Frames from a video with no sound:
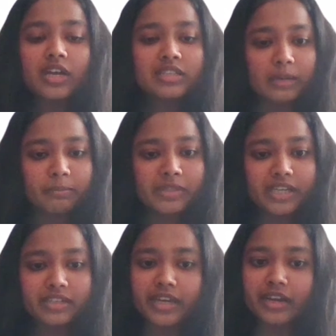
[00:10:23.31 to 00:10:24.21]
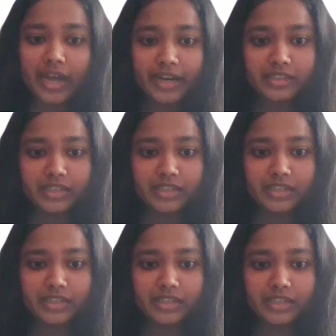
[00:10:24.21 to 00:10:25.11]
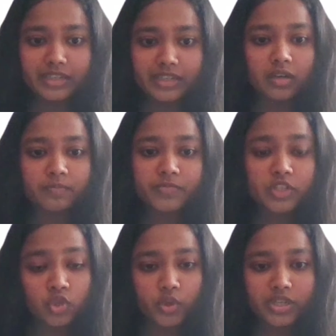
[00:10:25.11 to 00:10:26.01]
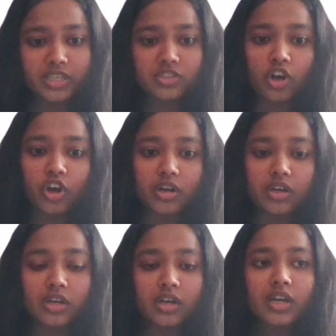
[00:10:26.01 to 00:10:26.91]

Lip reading: submitted their writings, either stories or